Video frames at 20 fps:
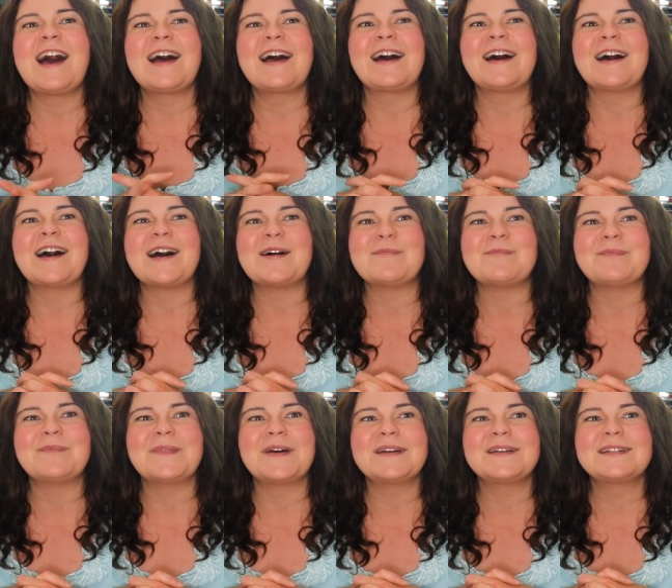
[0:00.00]

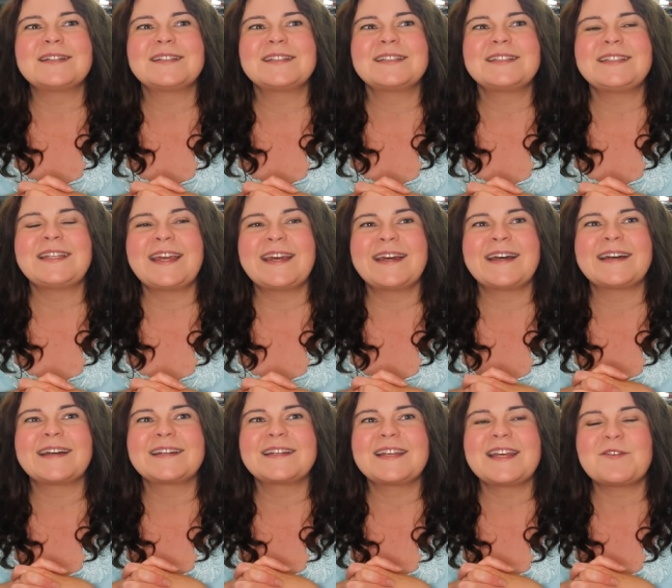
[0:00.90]
um...
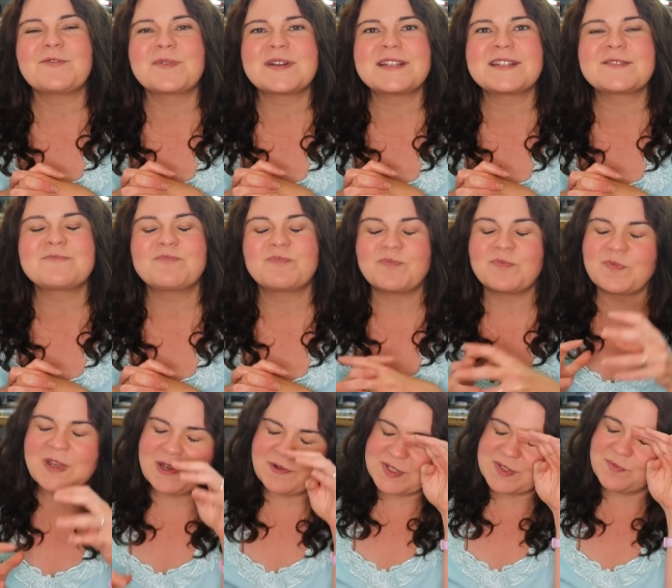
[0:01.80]
yeah, it was
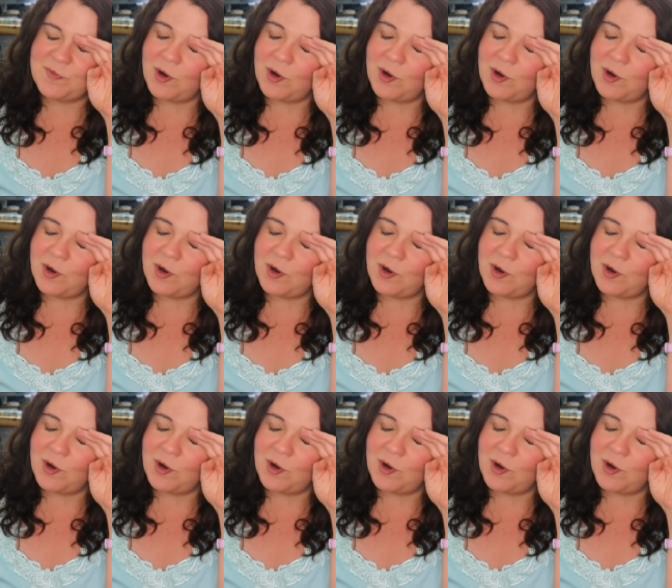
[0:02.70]
it was